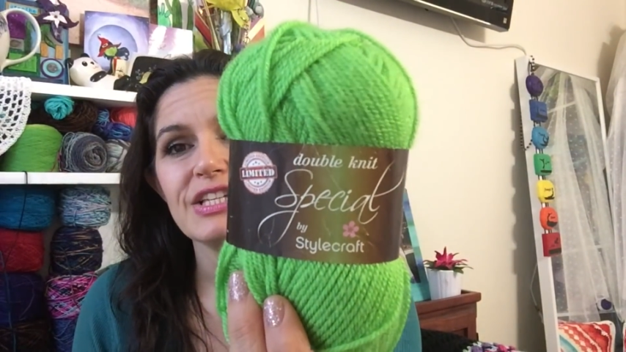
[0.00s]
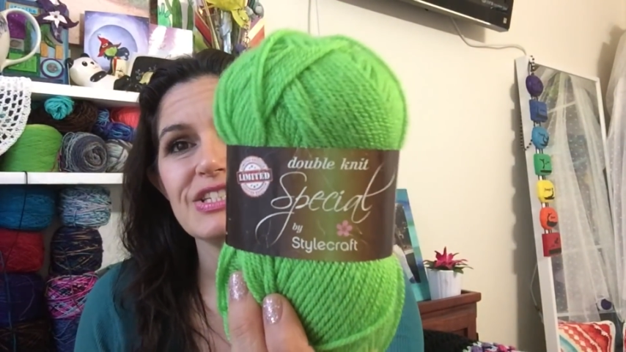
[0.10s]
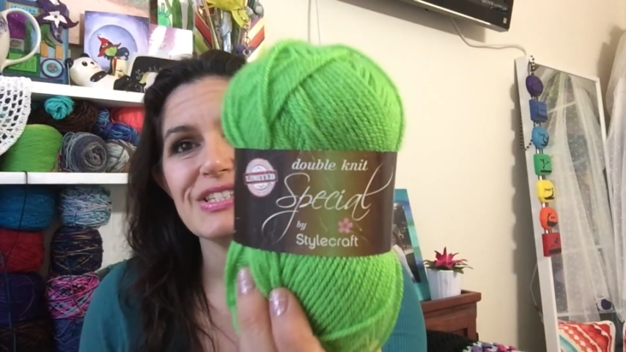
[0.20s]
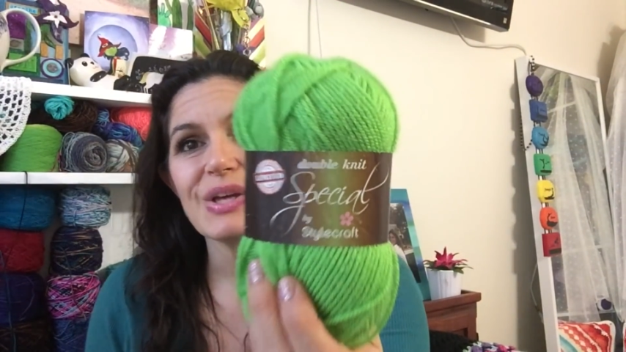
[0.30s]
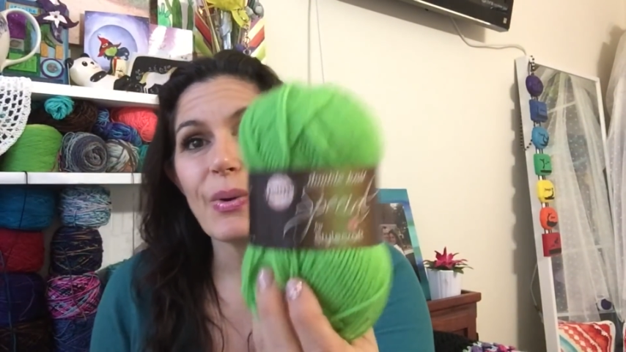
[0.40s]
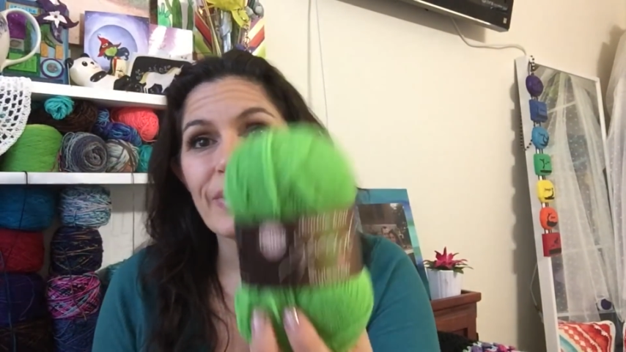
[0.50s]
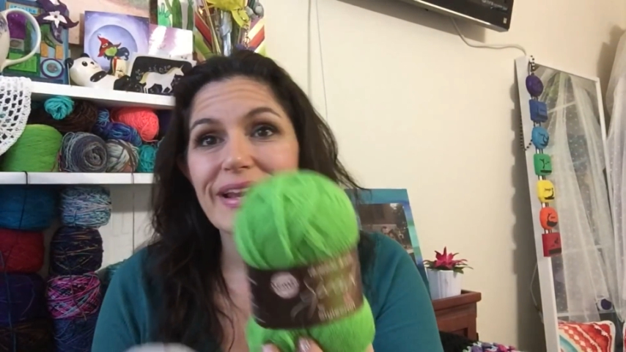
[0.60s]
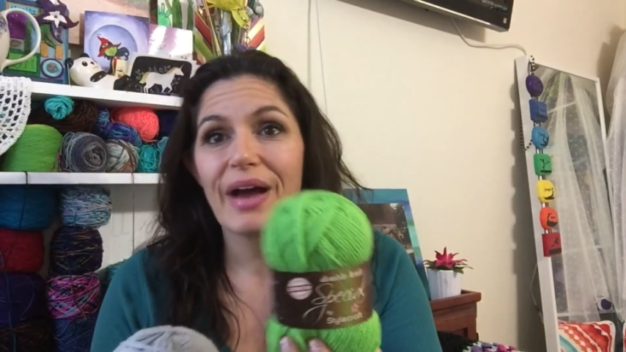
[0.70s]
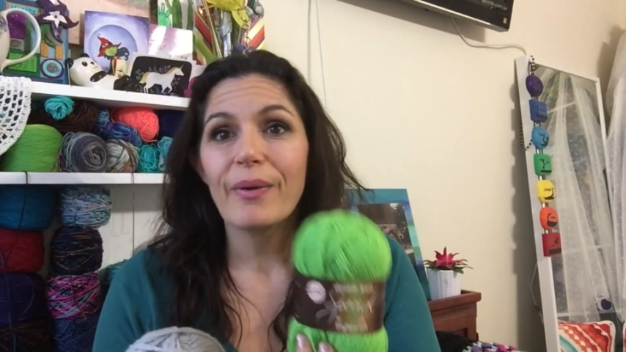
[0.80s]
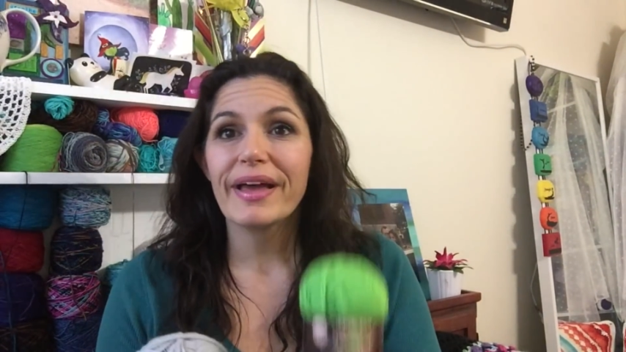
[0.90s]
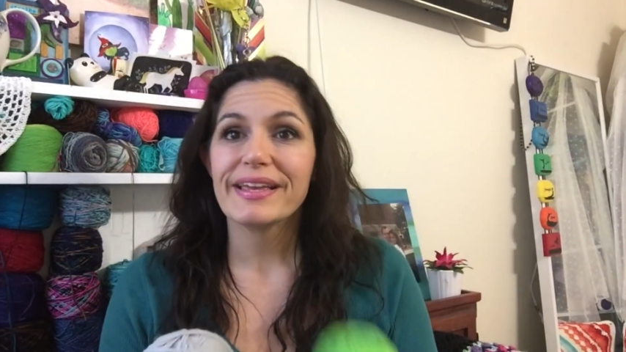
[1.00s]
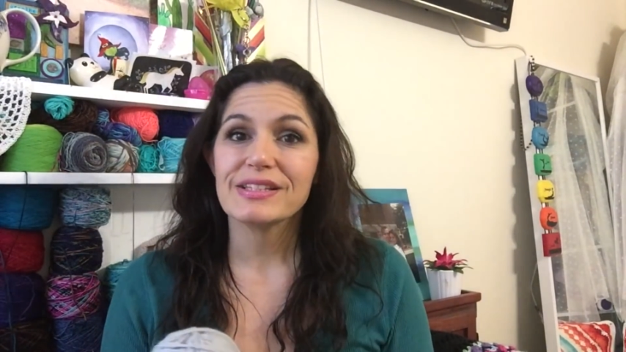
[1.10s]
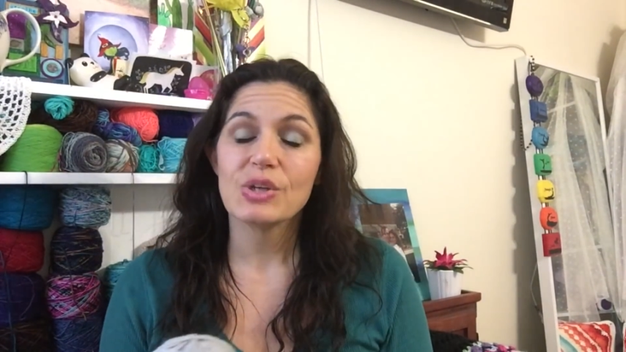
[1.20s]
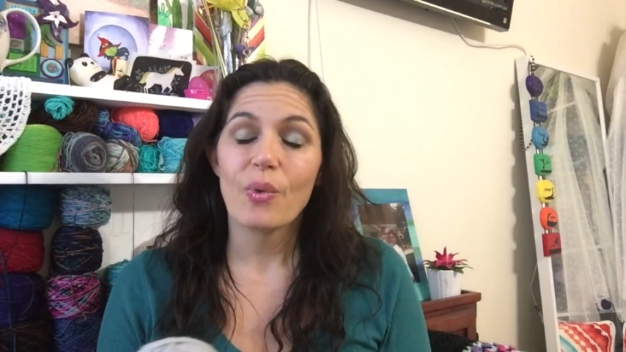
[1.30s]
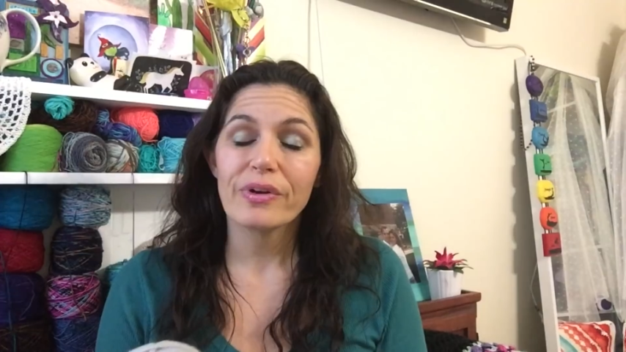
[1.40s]
So now I
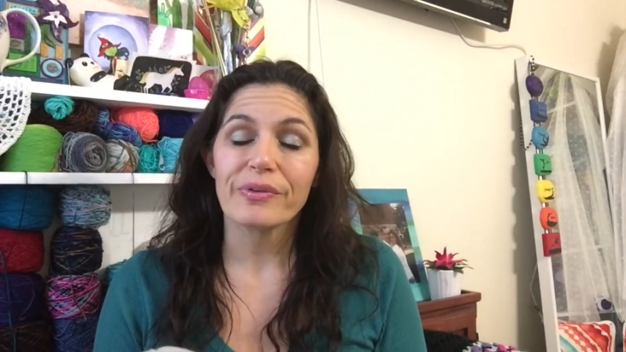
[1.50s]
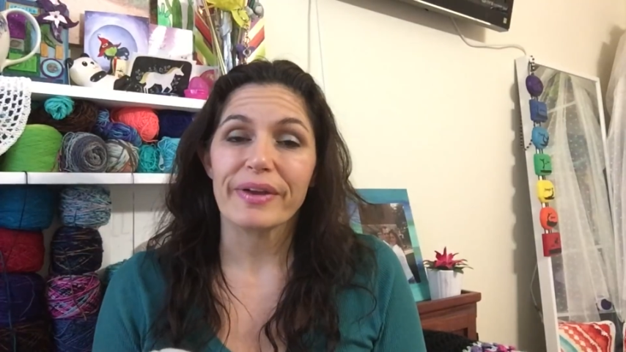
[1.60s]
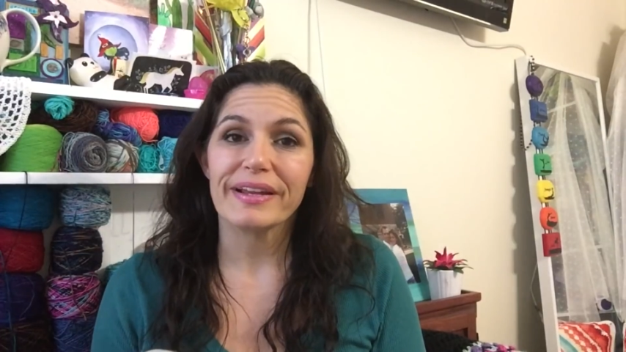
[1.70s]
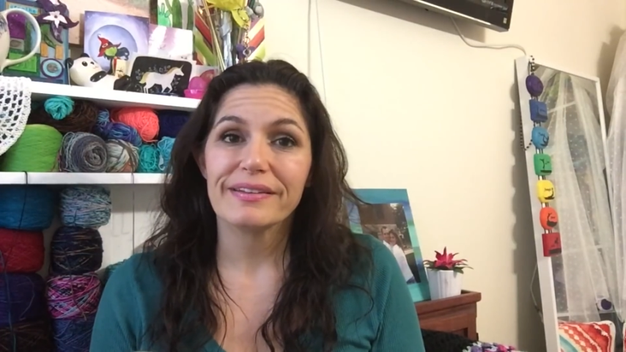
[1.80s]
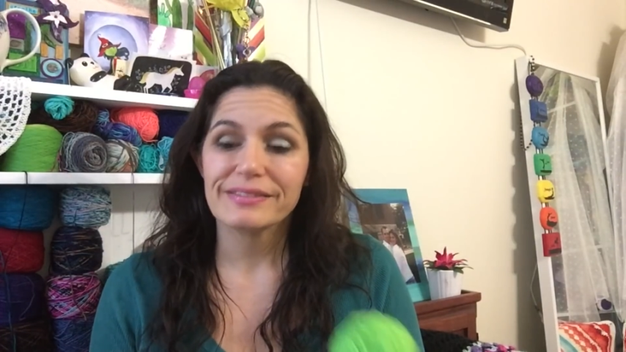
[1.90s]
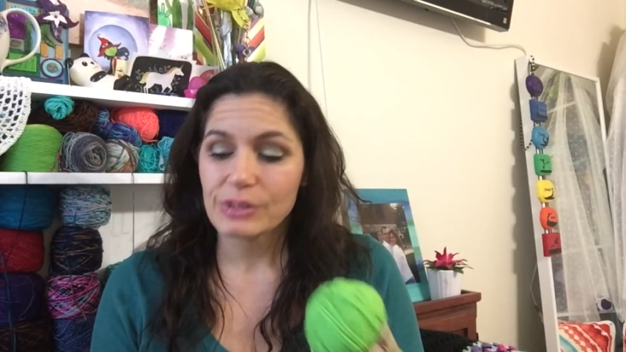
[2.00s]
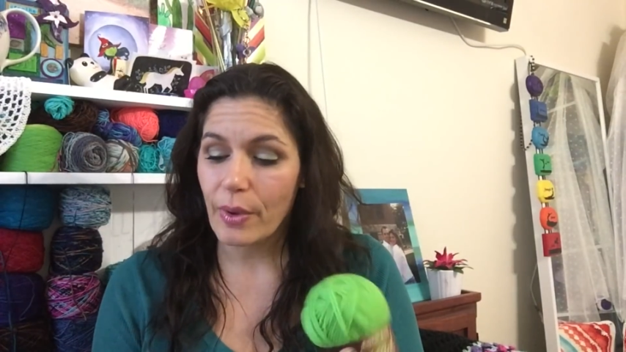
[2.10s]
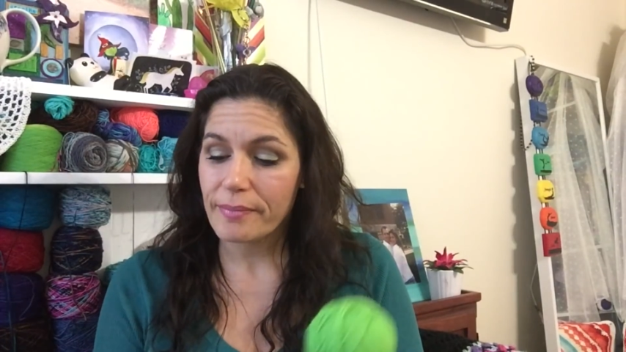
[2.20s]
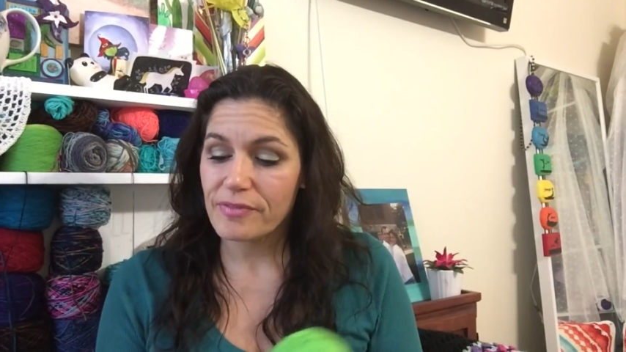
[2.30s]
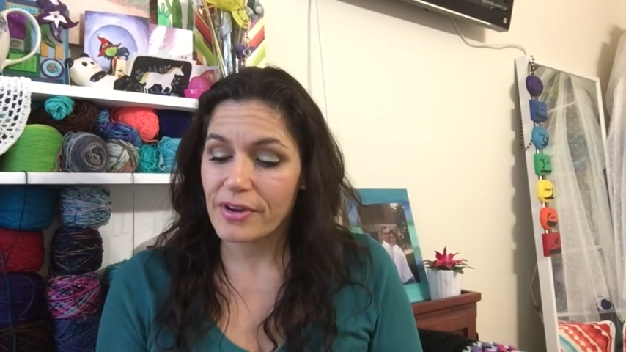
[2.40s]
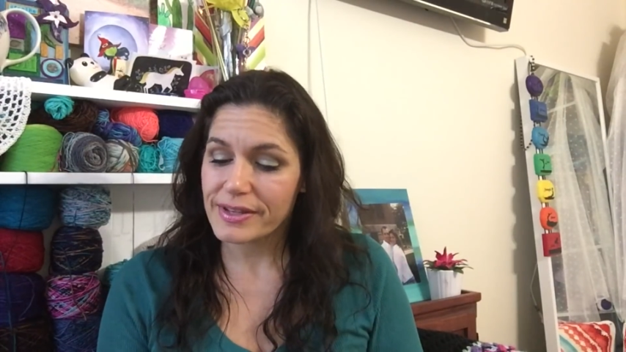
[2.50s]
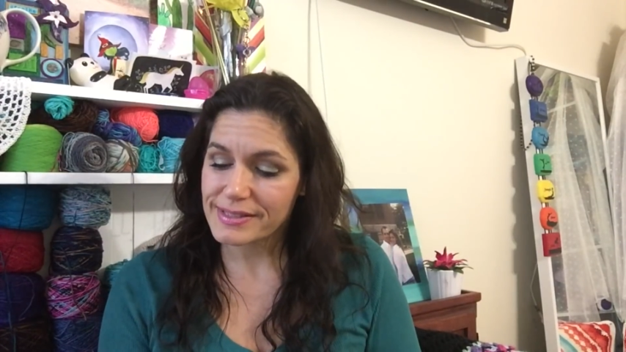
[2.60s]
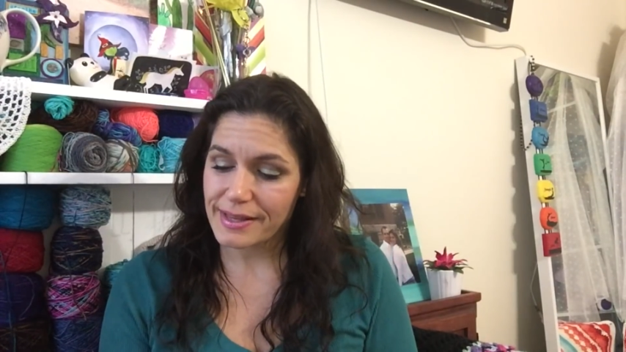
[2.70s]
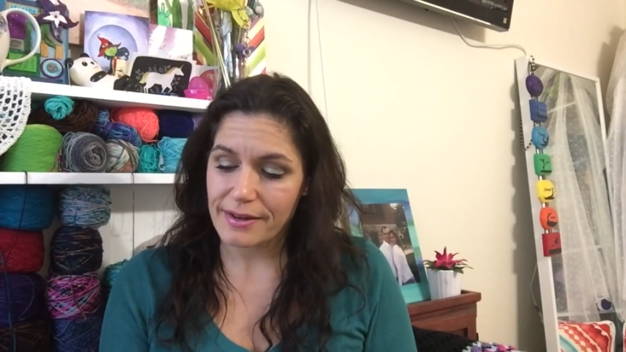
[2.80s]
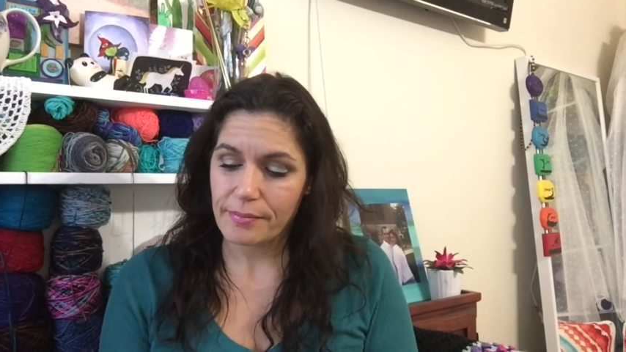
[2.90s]
get to order it. So I'm very
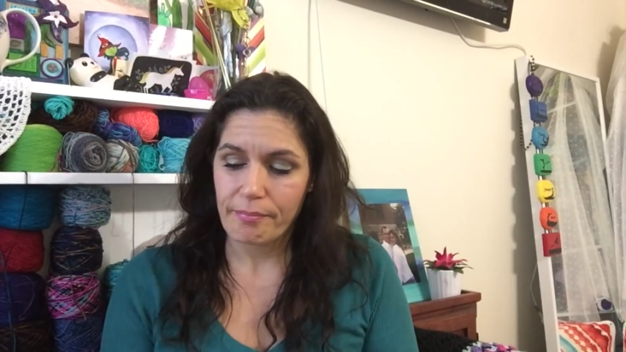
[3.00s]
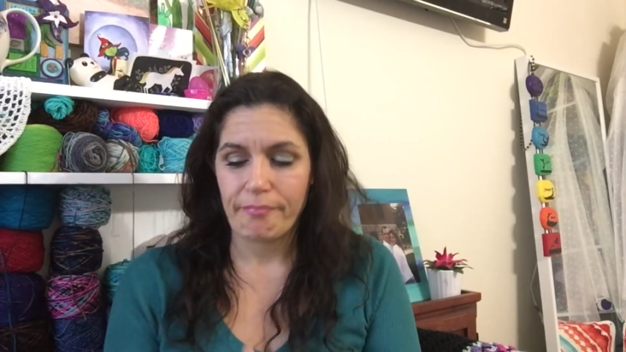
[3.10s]
excited.